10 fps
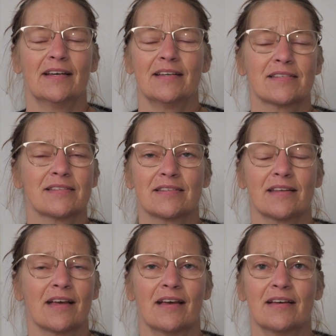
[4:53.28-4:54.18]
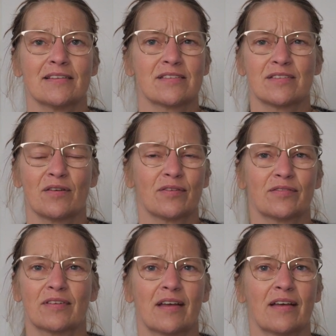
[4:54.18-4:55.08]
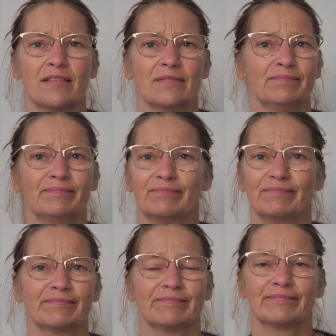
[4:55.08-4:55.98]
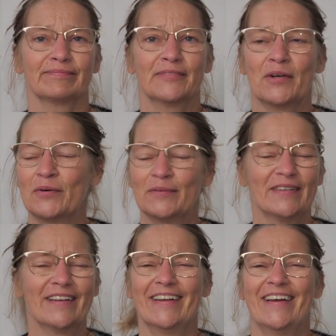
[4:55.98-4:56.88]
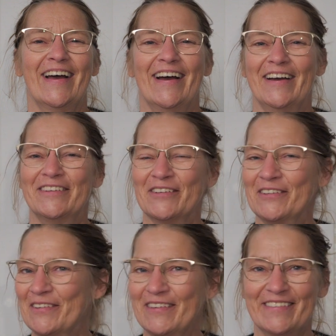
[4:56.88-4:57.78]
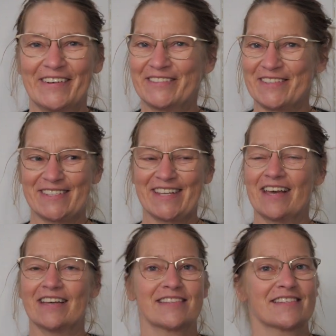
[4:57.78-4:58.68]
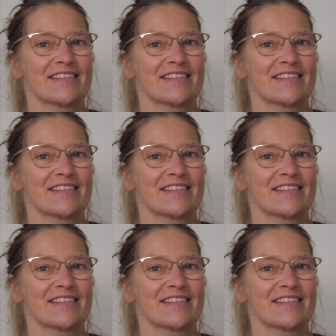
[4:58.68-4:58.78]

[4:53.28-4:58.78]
it's not no, I don't know what to say.